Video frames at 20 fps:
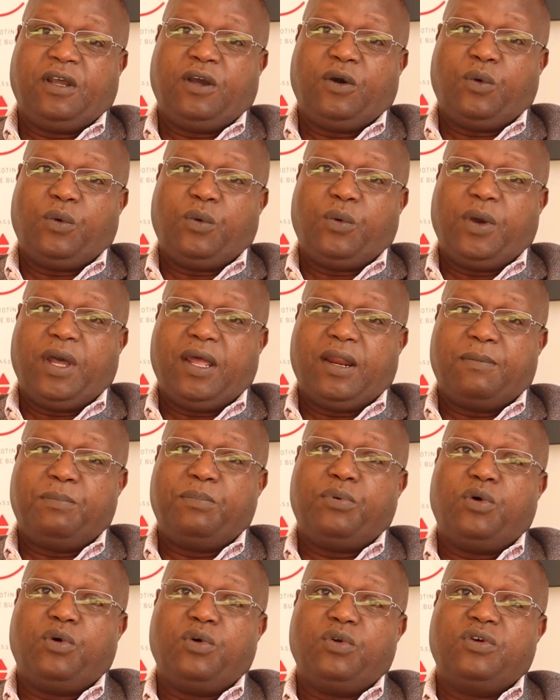
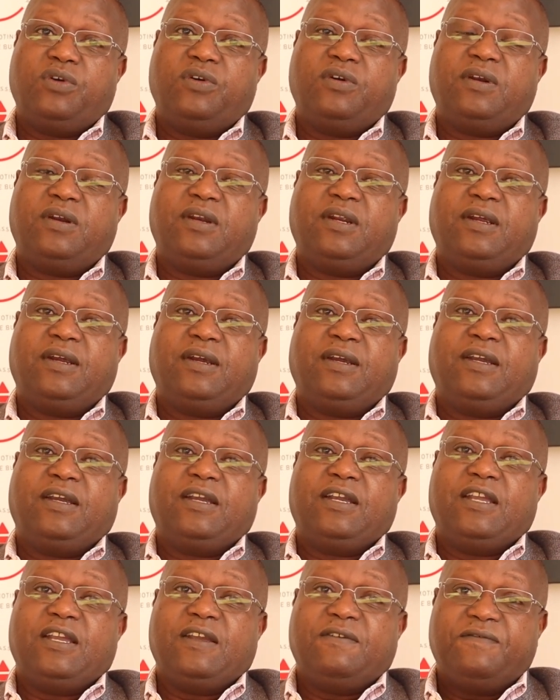Whereupon,
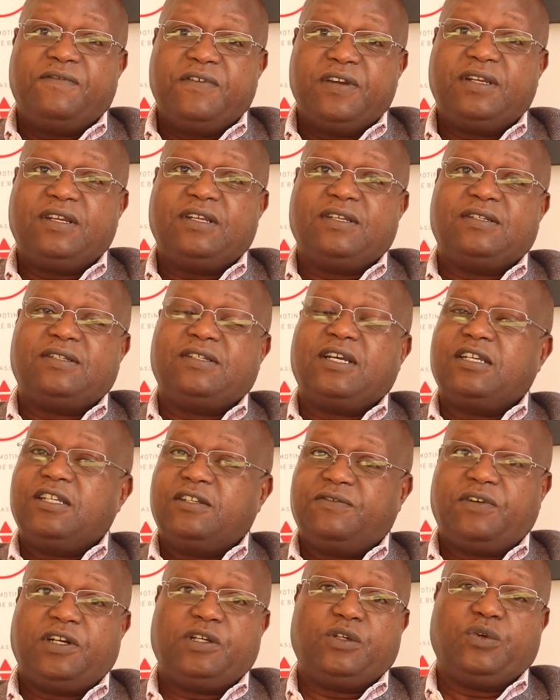if it is
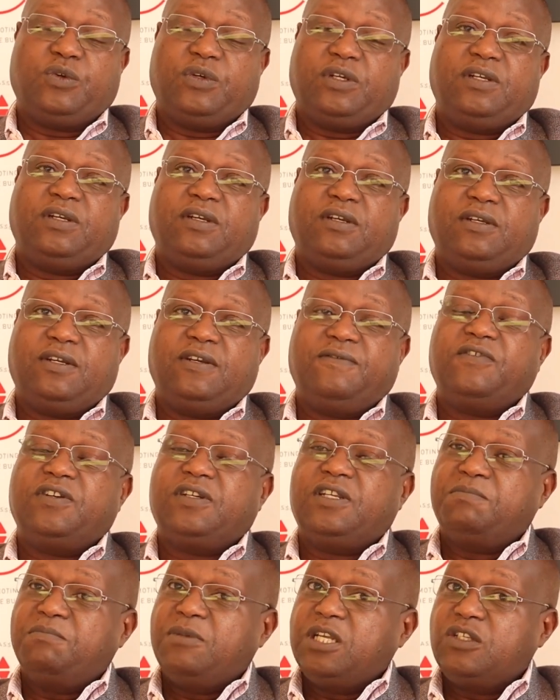satisfactory, if
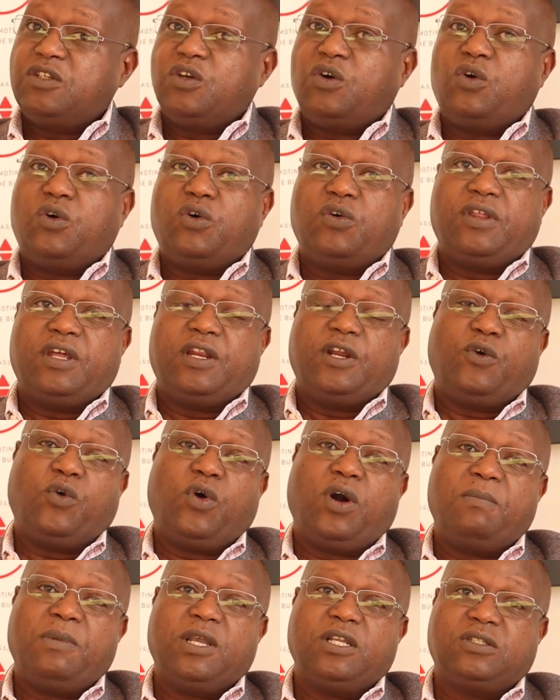it meets all the
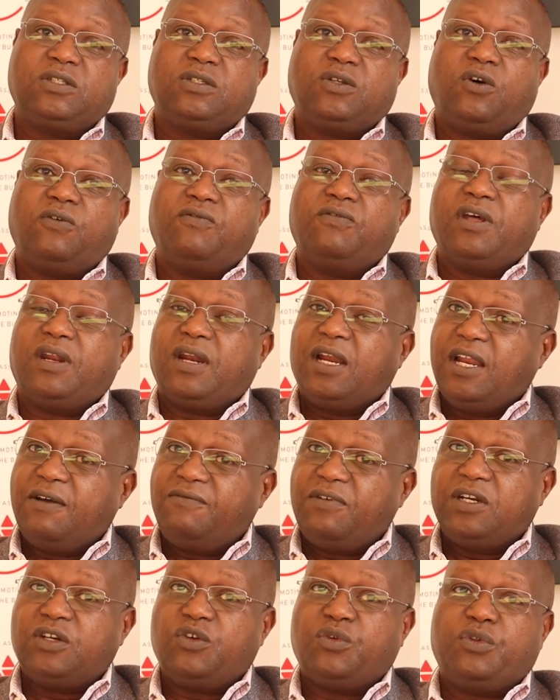requirements of the
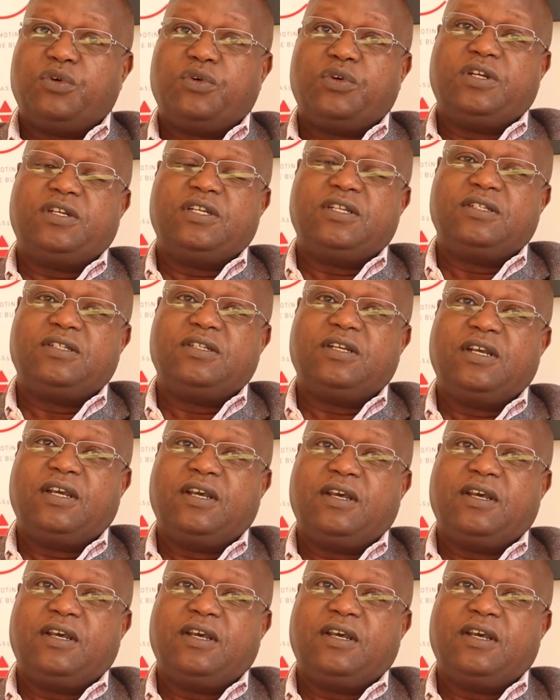relevant authorities,